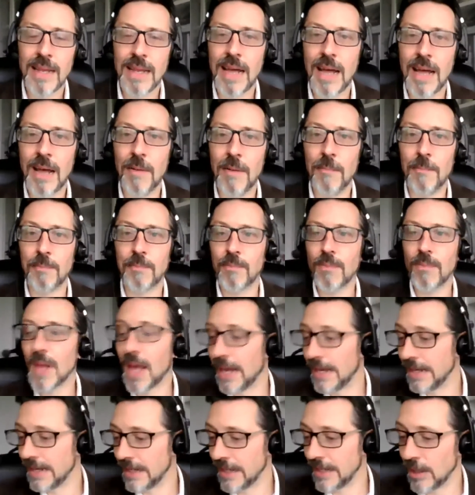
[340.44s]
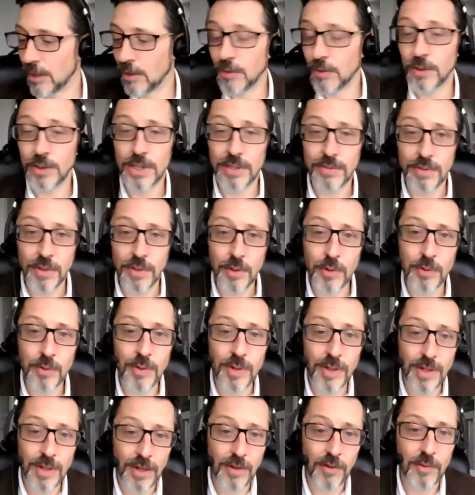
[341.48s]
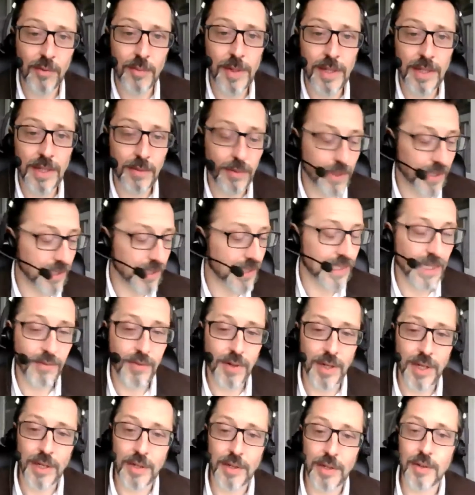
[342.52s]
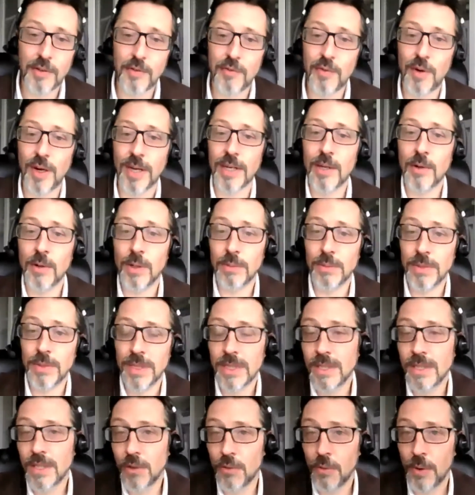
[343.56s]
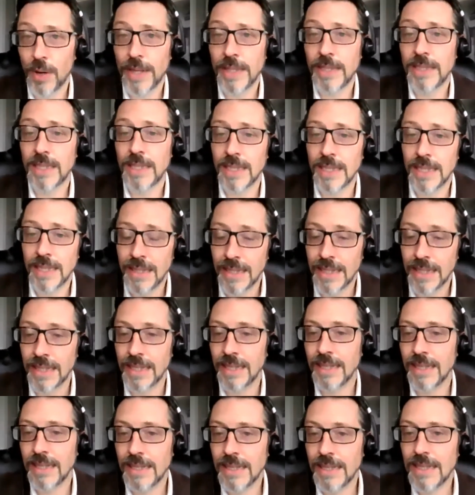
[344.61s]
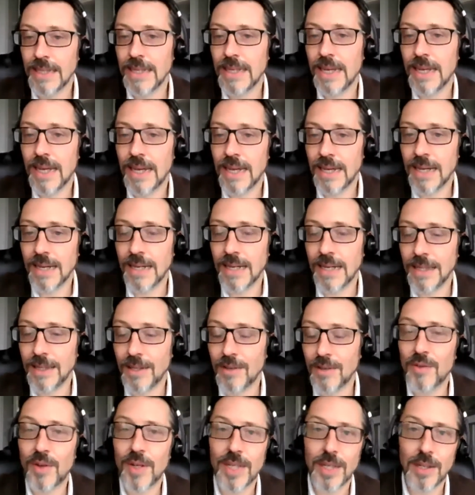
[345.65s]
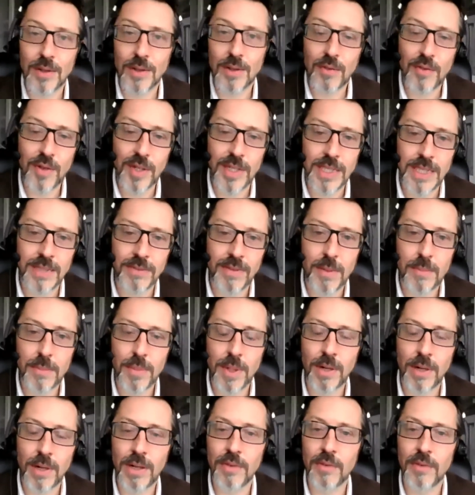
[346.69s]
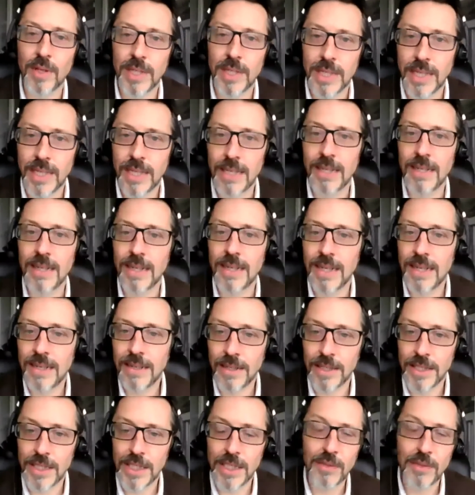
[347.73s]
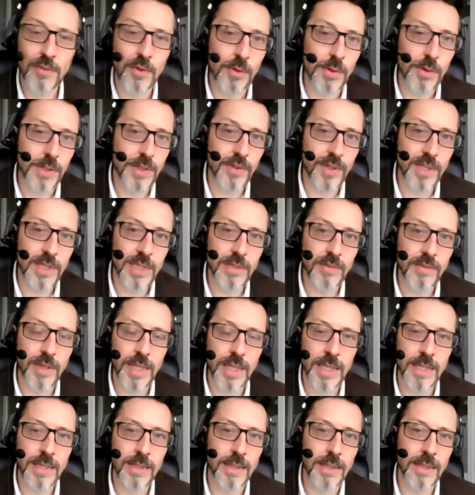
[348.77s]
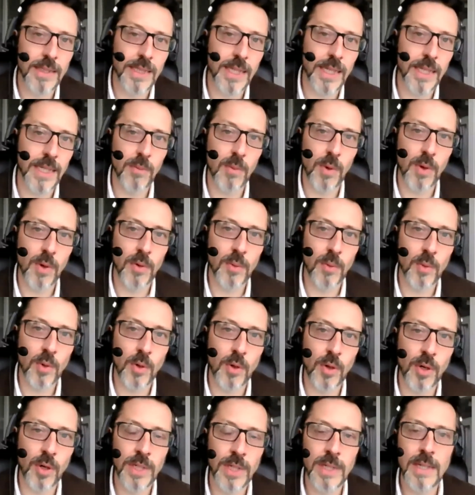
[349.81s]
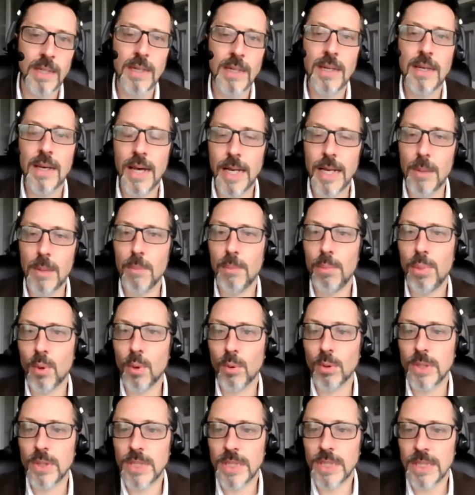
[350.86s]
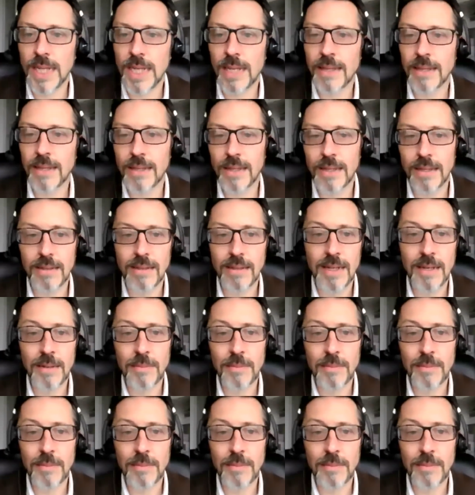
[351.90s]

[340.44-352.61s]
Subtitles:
And you know, those of you who are familiar with the CFA franc know it was created in the final phase of empire, if you like, in 1945 at the end of the Second World War, and it brought together